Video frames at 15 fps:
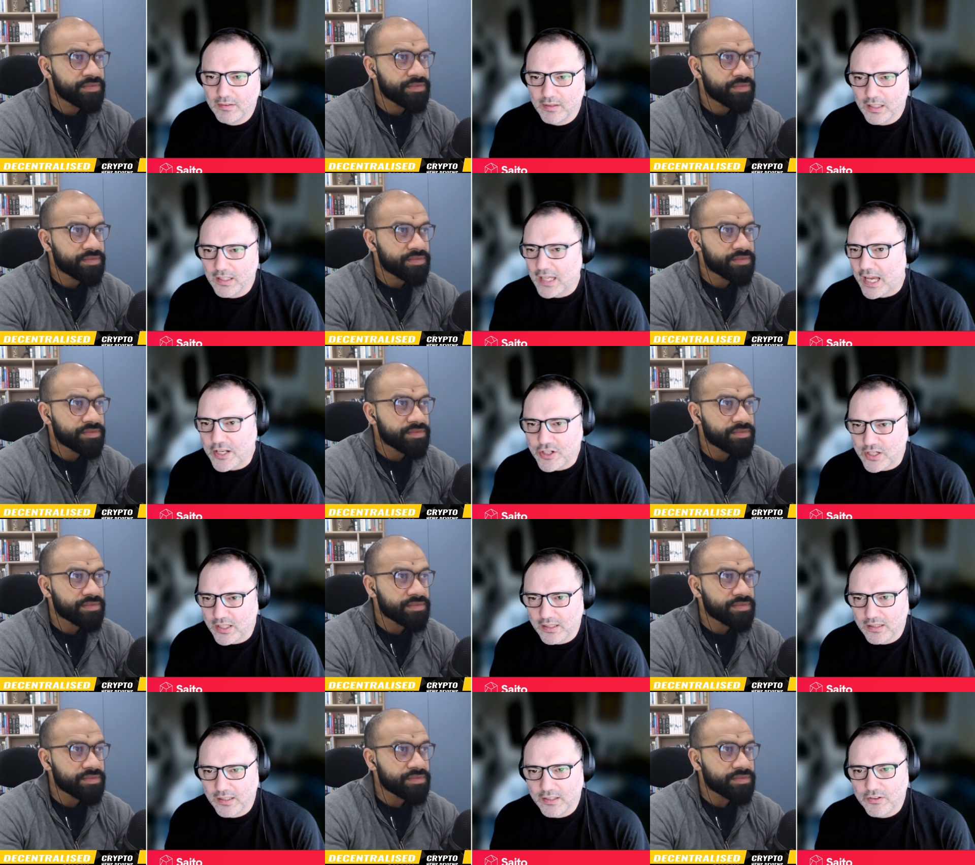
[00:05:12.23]
Speaker 1: engaging
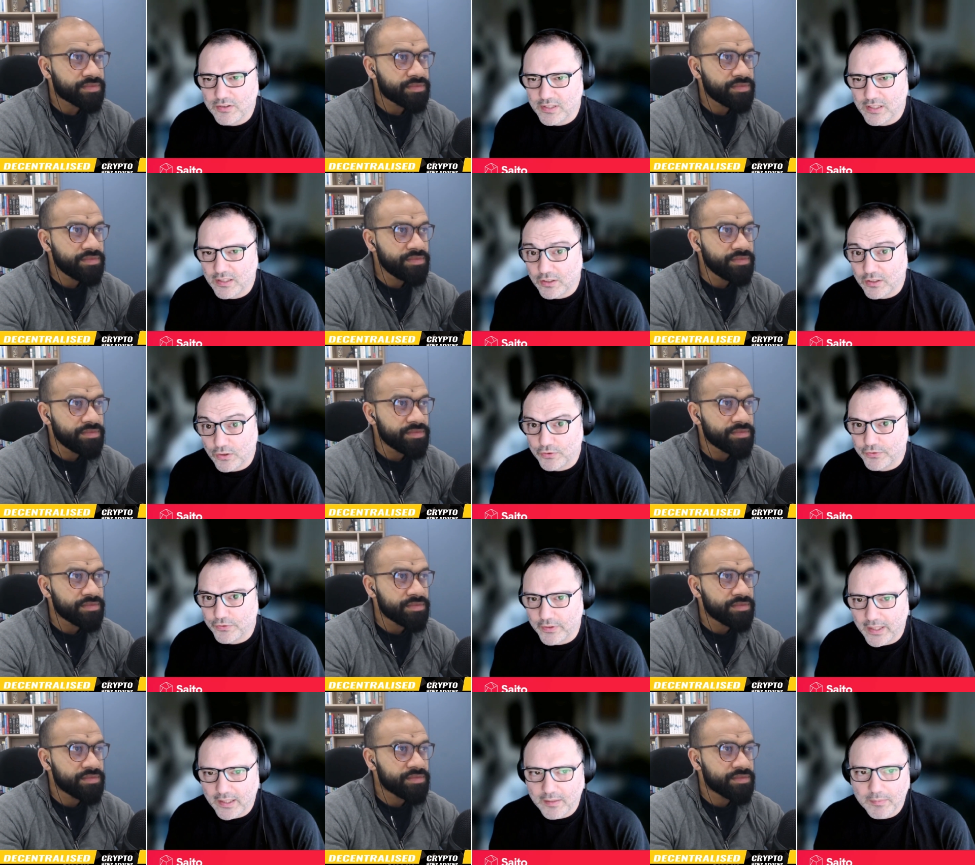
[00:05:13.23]
and interesting and useful
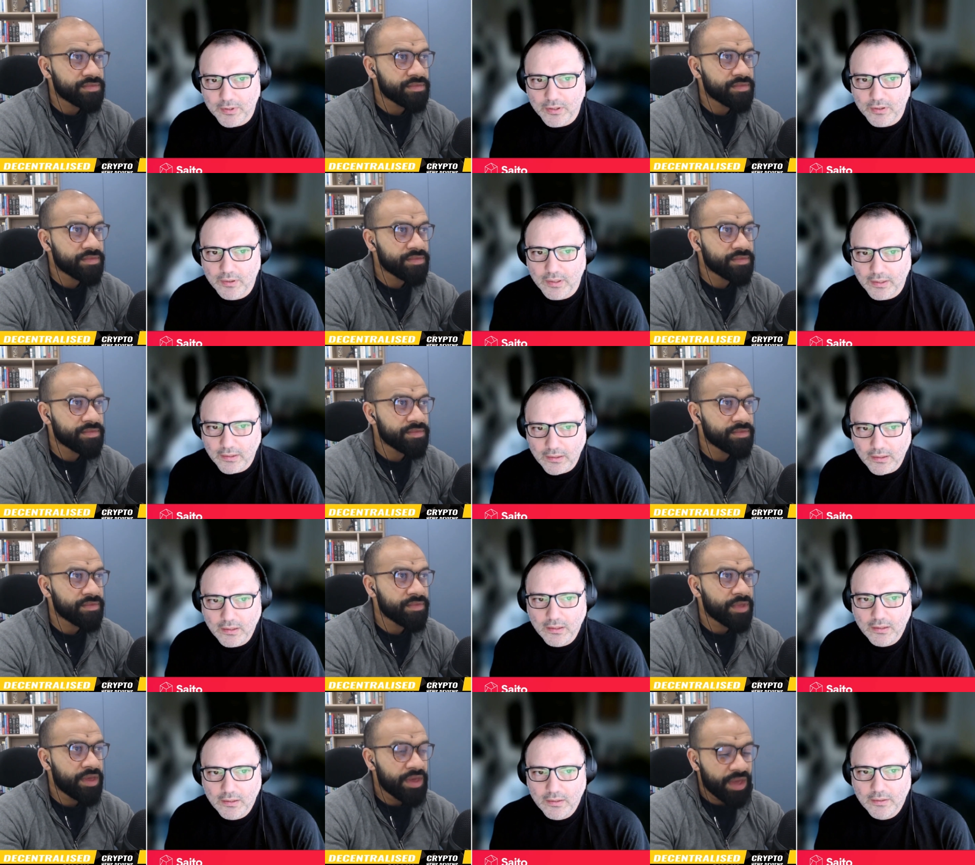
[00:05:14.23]
they could be doing.
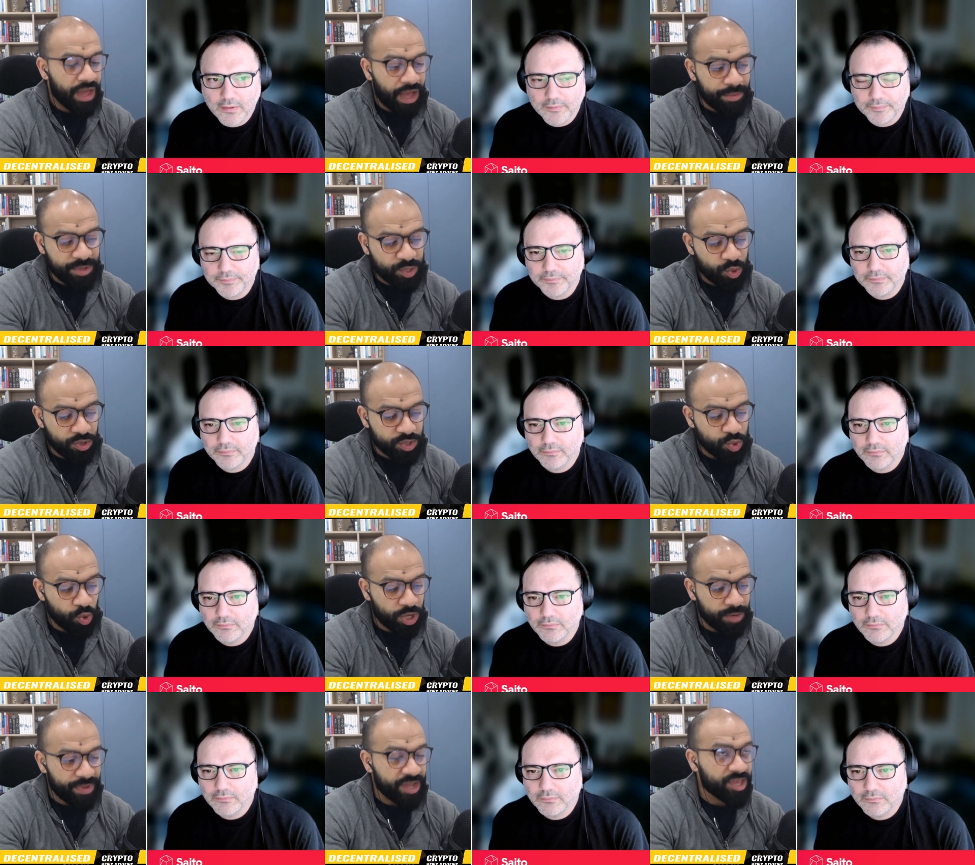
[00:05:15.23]
Speaker 2: I mean,
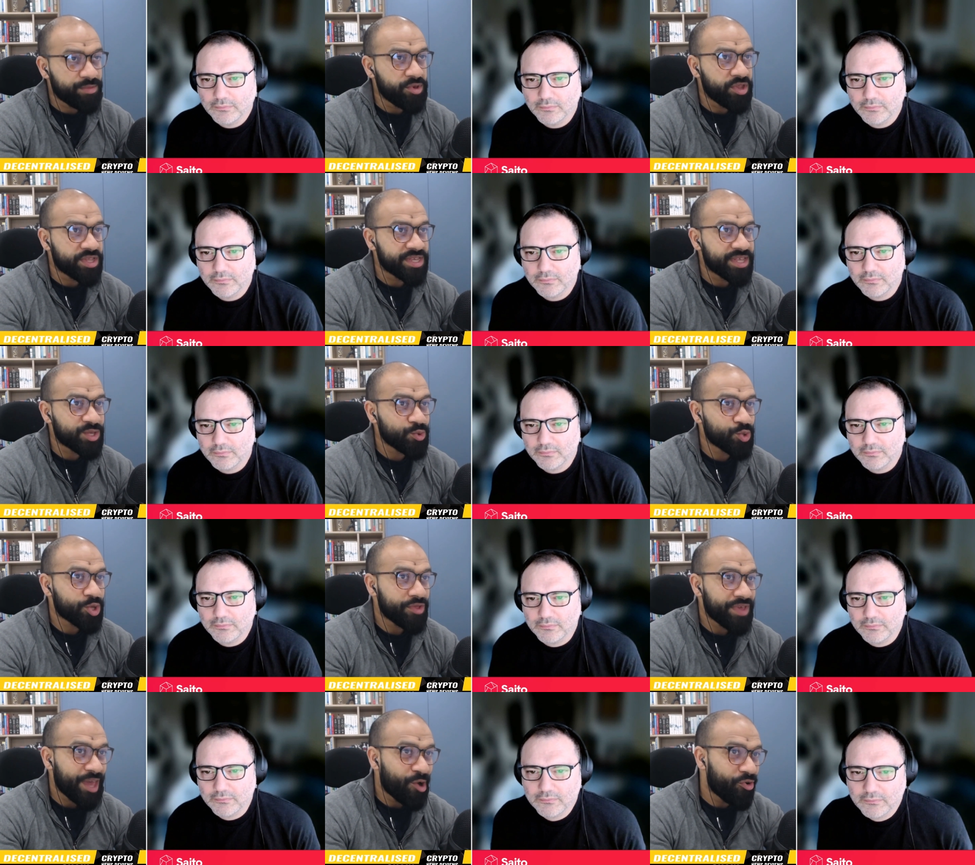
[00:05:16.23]
talking about community, there's also
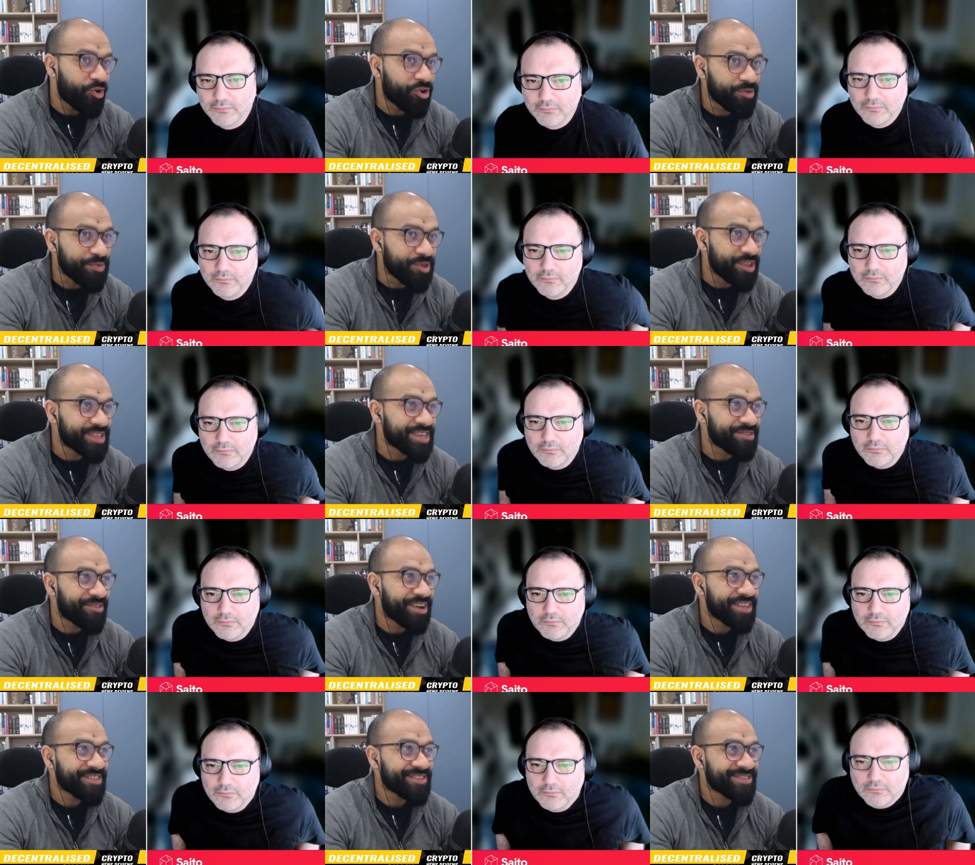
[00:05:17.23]
the Elrond community,
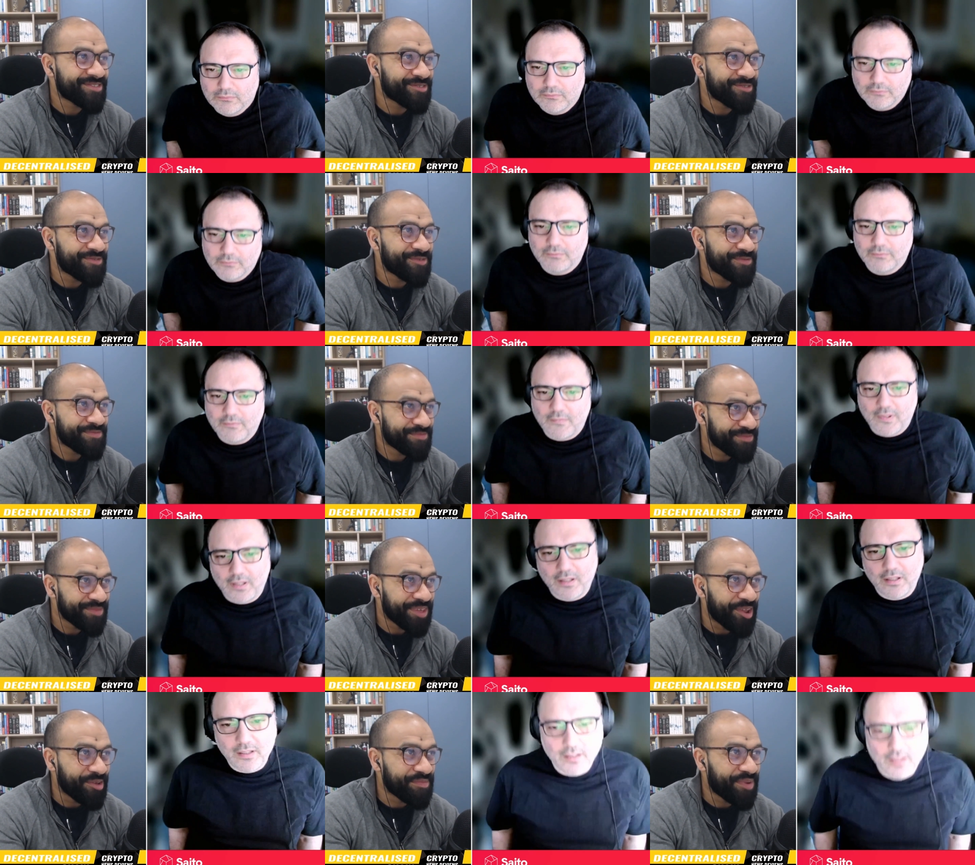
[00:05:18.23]
right? That's sort of,
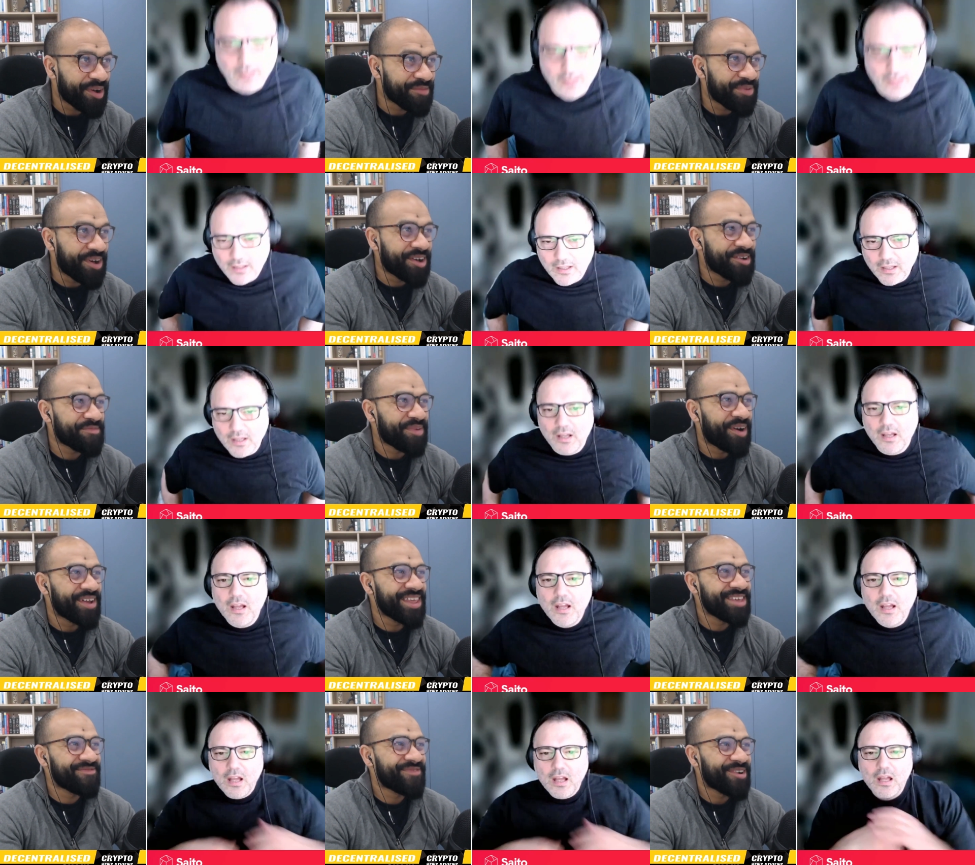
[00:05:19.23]
you know,
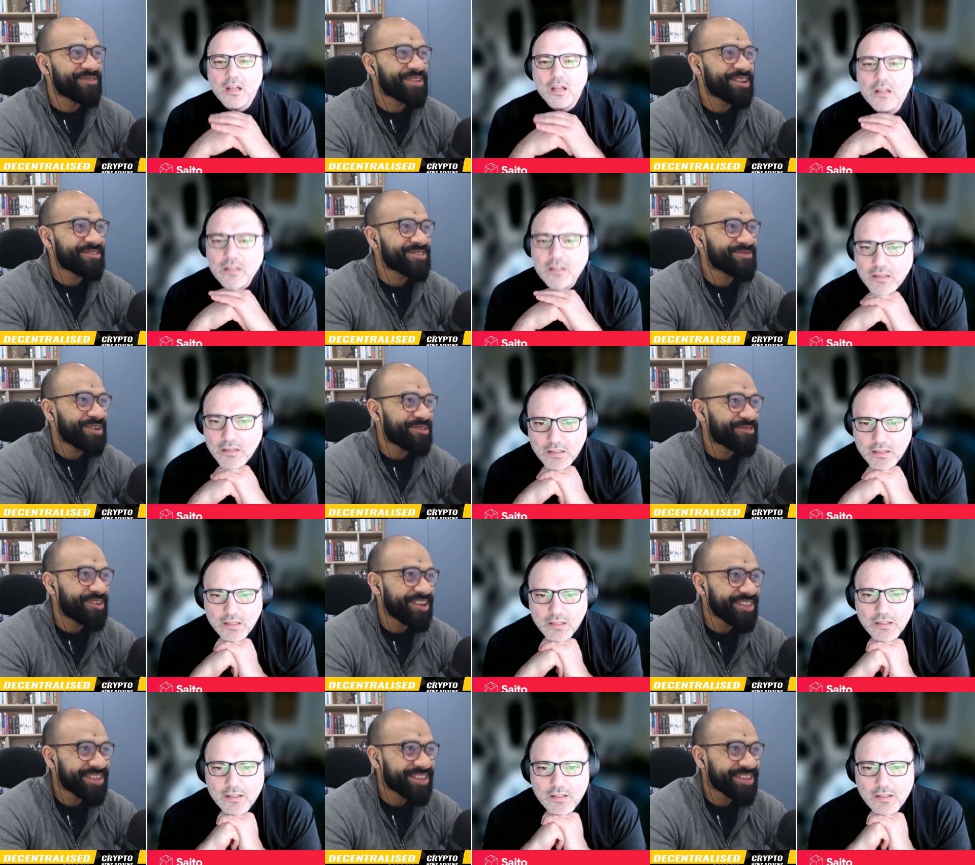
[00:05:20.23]
partly involved here as well, right?